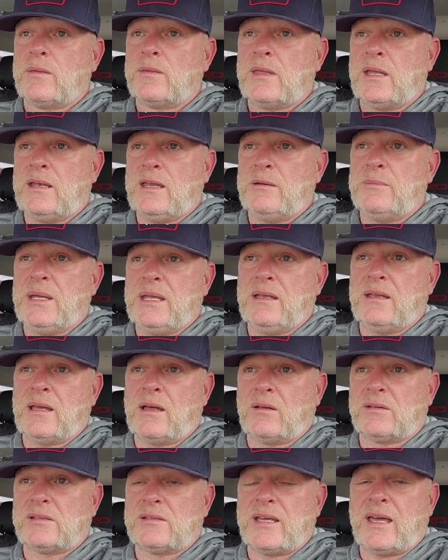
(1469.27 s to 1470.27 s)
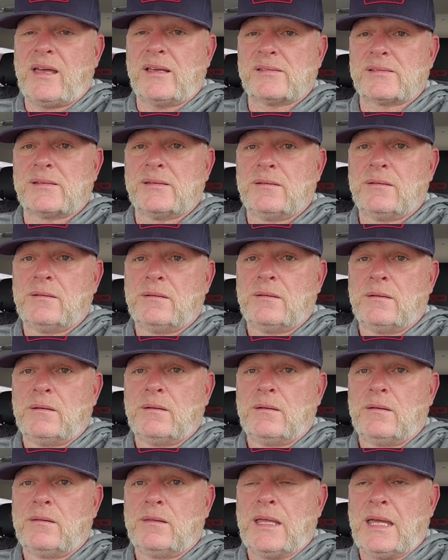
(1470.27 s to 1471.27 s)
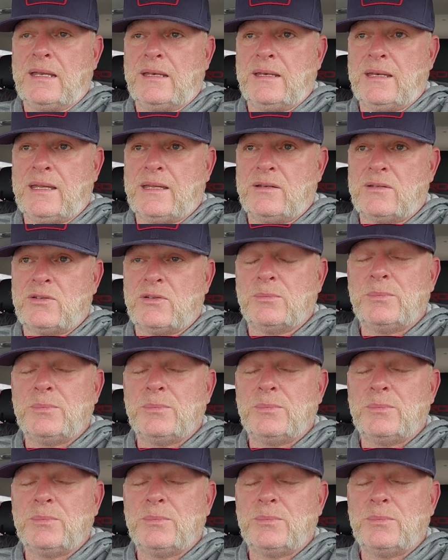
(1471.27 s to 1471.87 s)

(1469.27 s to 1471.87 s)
They need to be held to task. They need